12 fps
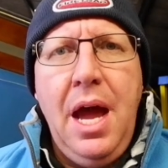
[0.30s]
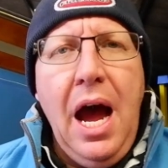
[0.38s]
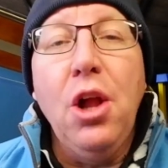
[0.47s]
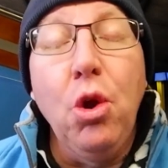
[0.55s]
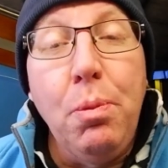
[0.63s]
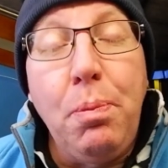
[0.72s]

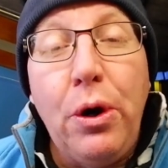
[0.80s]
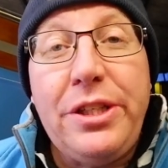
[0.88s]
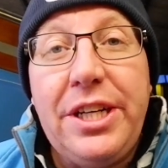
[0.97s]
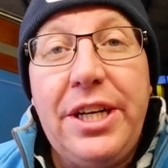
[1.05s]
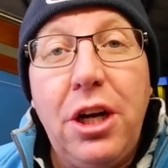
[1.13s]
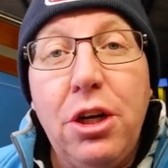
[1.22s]
Hello
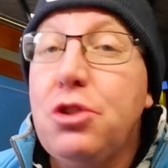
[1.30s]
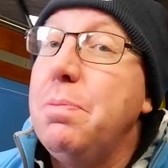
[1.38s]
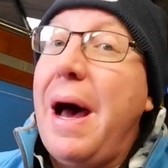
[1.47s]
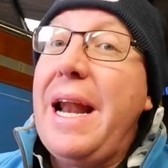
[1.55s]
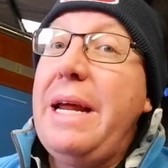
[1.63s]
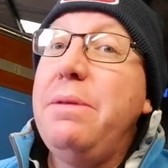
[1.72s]
boys and girls,
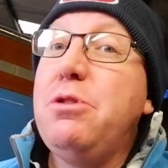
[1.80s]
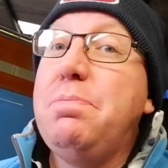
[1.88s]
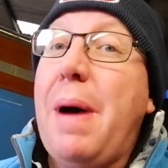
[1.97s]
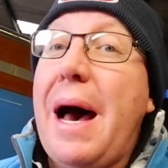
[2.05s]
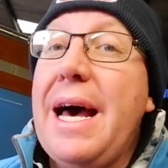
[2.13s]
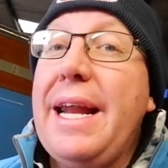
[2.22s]
my name's
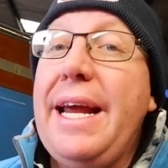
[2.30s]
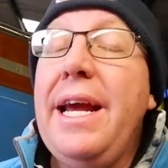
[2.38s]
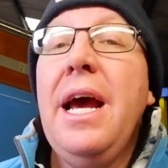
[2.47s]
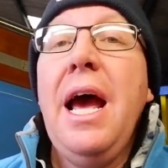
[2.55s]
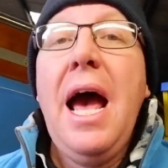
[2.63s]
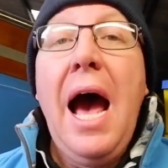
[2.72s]
Barry,
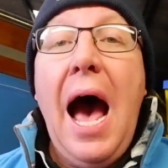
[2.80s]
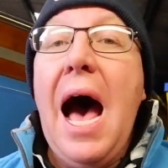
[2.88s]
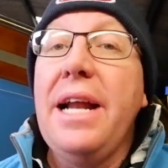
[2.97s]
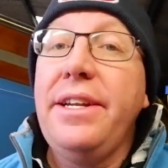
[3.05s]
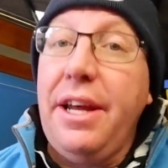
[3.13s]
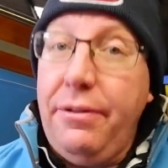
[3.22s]

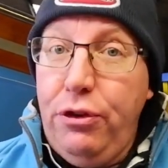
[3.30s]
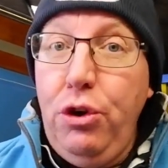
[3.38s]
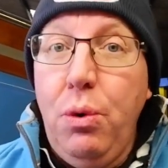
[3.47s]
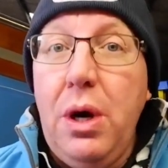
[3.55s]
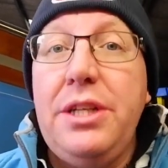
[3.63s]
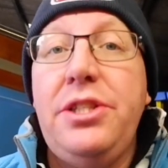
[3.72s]
and if
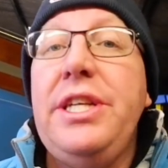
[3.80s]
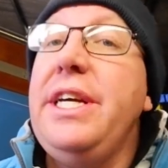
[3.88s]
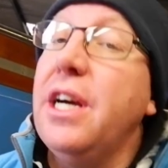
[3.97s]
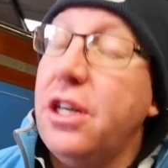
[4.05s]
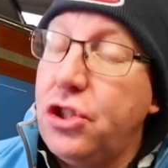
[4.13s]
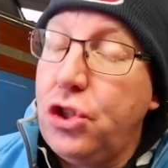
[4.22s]
you want to
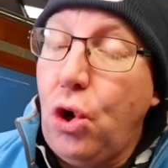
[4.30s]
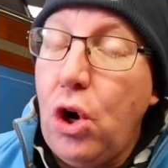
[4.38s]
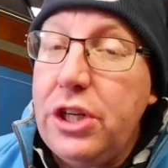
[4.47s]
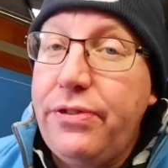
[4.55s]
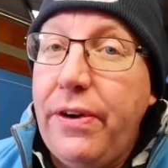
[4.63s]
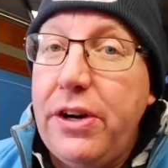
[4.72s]
see a
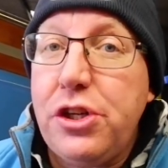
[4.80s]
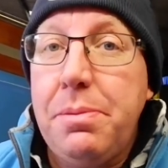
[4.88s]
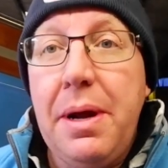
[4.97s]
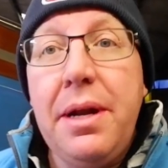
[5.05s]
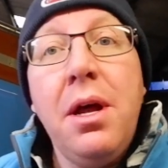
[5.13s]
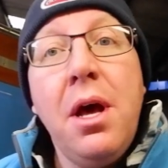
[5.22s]
Scottish
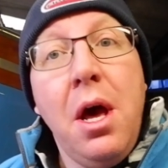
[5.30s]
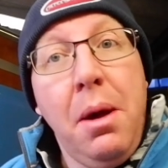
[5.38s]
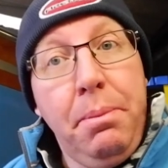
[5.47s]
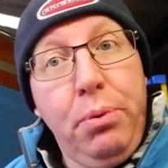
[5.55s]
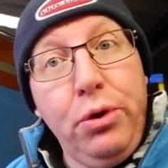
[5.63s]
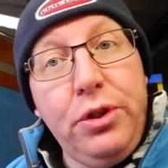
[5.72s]
fisherman
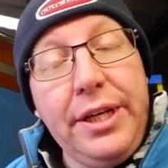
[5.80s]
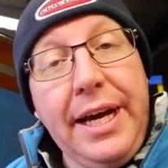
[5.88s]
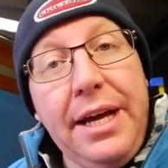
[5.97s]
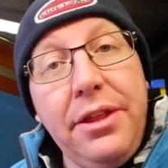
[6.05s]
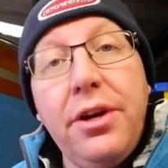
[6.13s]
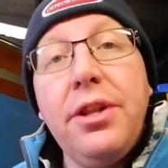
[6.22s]
put
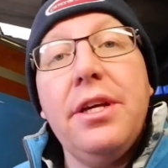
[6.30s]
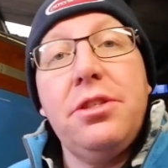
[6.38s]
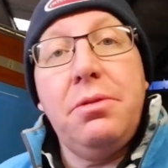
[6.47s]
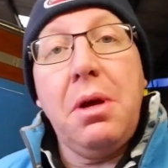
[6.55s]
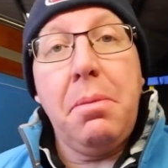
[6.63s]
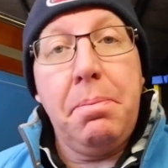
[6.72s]
together
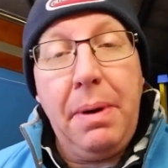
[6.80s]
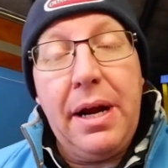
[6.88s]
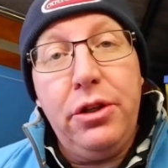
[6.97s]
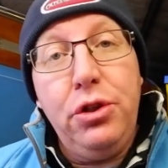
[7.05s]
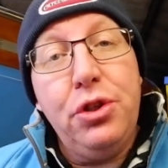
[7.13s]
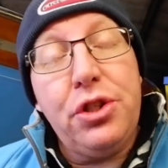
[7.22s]
this
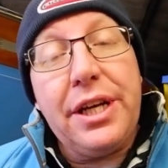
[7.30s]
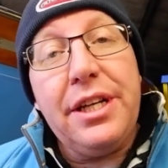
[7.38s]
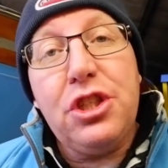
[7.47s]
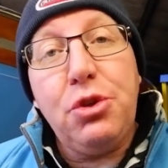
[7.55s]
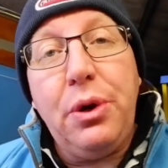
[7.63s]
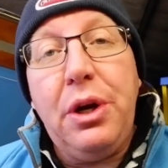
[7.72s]
brand new
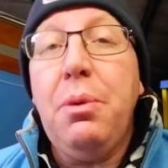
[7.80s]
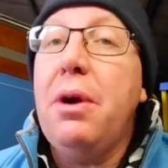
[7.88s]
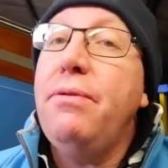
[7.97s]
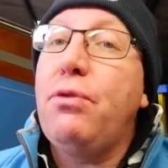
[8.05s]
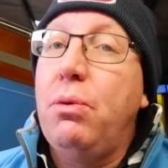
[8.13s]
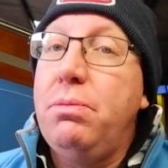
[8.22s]
Cygnus
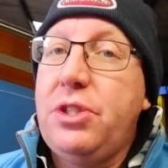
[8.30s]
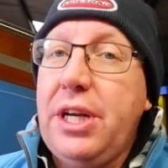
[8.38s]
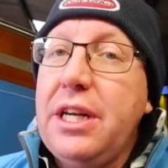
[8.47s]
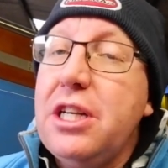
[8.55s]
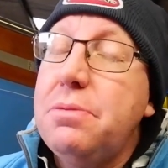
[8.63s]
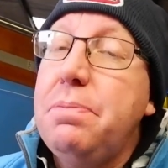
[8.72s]
21 from
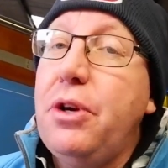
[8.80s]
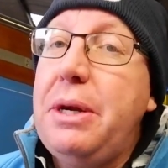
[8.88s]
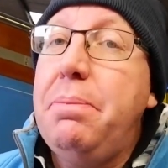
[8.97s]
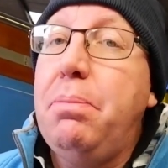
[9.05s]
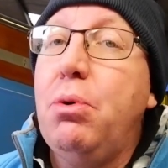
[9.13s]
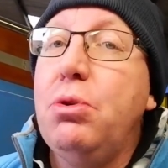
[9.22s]
Cygnus
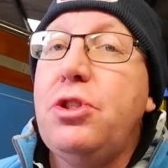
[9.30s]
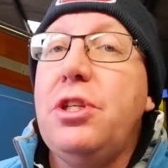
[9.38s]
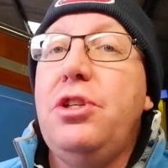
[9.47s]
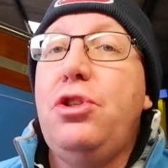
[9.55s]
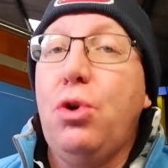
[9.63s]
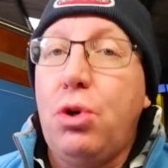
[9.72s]
Marine Boats
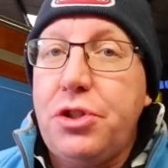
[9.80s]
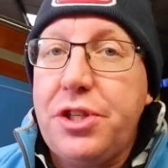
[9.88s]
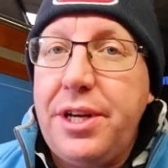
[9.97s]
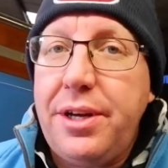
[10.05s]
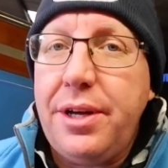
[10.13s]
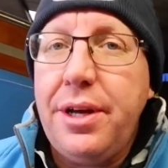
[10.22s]
in
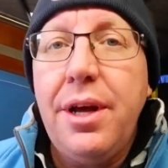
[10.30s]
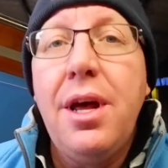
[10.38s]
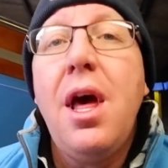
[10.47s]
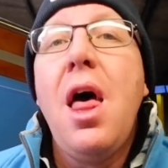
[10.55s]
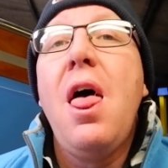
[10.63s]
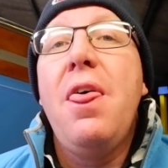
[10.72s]
Dorset,
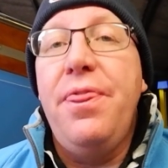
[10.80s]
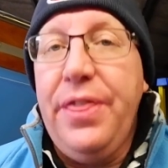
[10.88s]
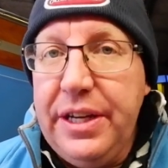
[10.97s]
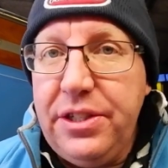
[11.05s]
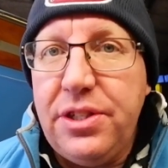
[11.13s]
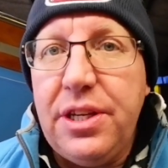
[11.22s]

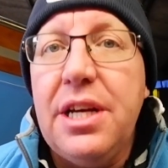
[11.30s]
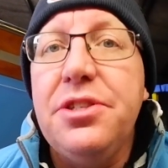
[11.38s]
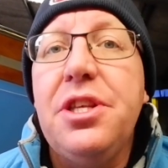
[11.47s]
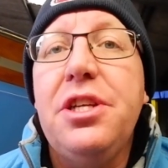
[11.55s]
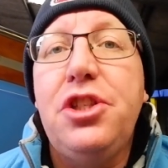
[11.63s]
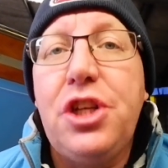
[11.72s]
this is
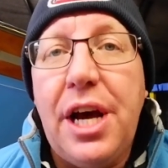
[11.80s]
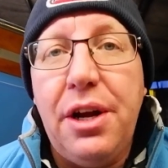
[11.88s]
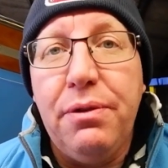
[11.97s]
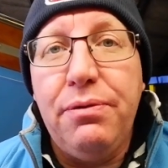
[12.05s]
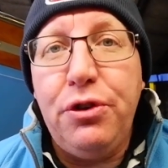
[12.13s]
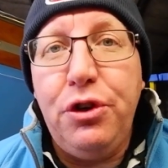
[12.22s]
the
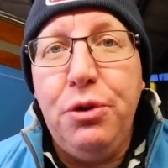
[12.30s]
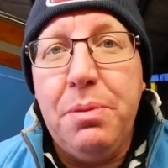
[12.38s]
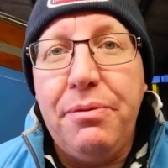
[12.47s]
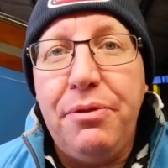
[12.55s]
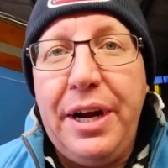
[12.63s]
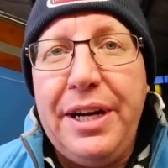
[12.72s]
channel for you,
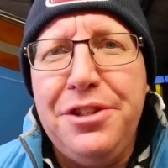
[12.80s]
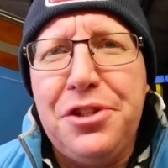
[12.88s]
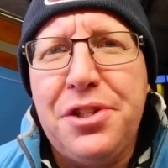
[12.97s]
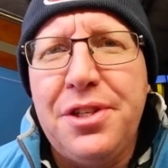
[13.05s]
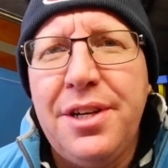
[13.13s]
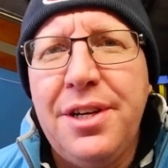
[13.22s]
my
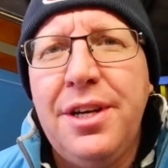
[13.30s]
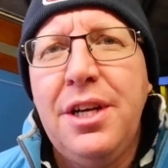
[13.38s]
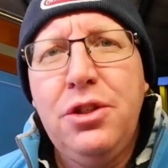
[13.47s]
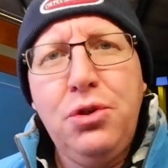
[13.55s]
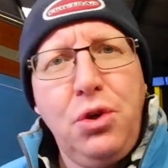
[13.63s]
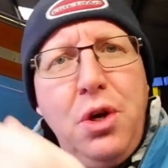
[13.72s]
friends.
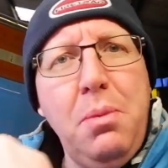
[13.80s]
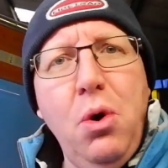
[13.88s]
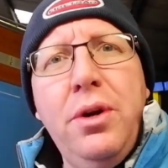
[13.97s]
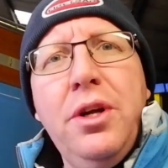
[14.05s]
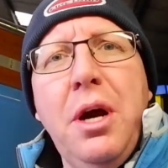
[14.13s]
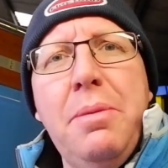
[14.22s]
So come
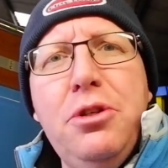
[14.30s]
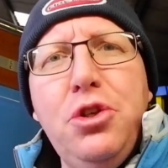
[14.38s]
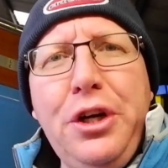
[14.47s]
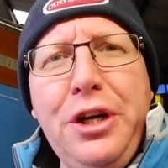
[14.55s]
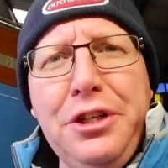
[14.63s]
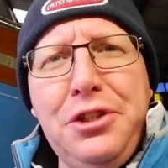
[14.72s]
on, come and
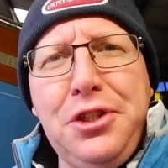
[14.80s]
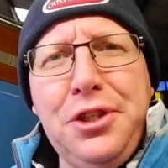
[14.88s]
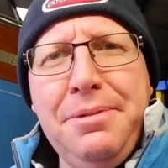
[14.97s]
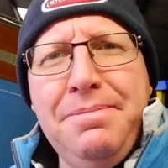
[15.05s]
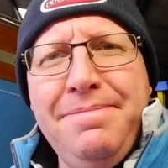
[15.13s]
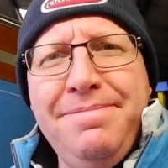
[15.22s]
join us.